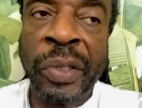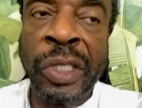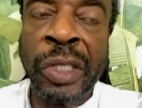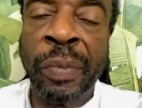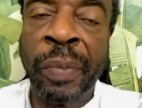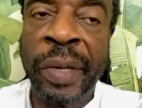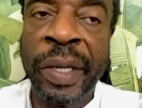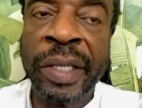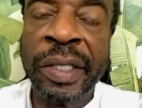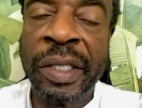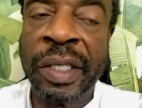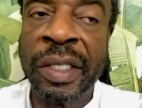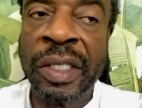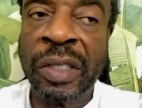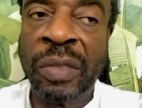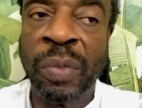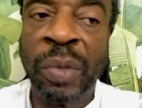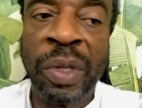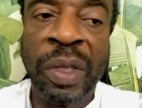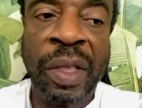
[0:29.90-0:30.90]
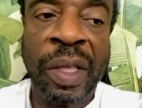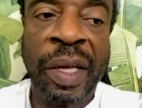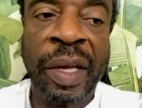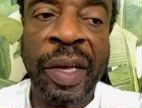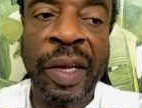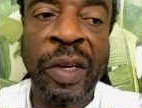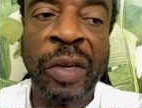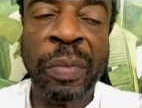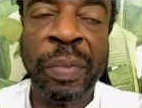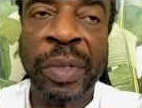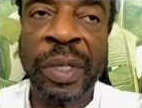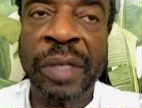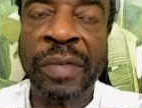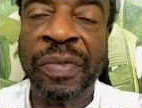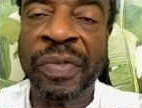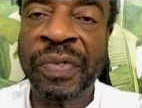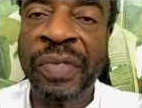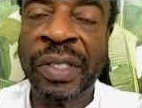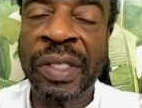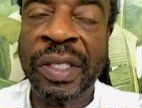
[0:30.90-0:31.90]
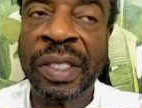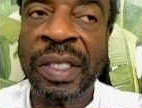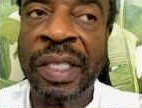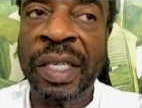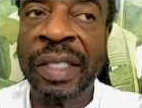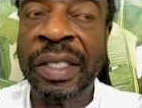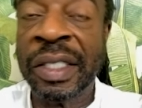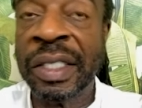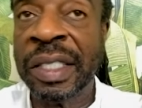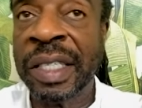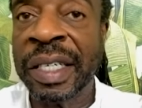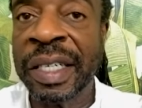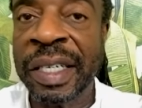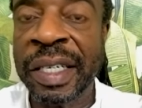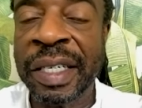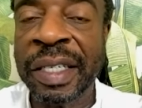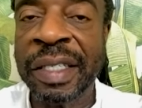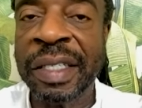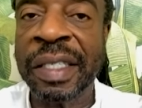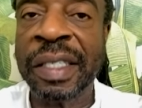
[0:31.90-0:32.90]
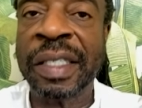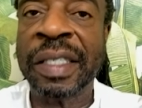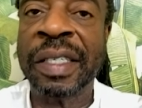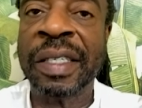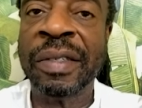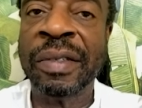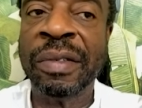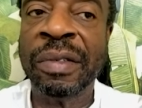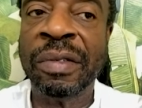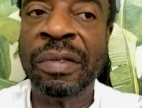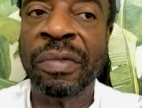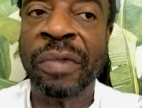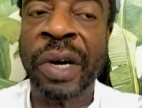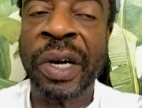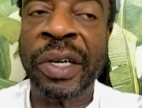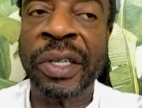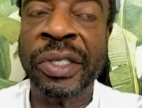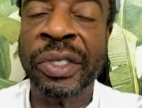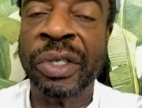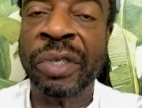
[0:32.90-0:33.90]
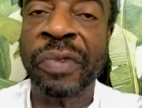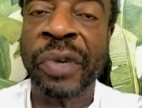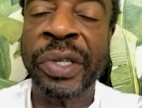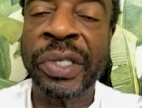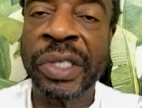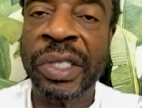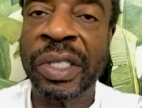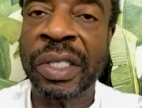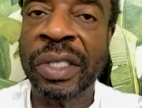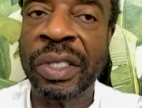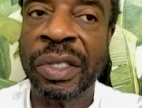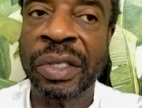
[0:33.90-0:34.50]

those pieces with the help of 16 uh, Rutgers University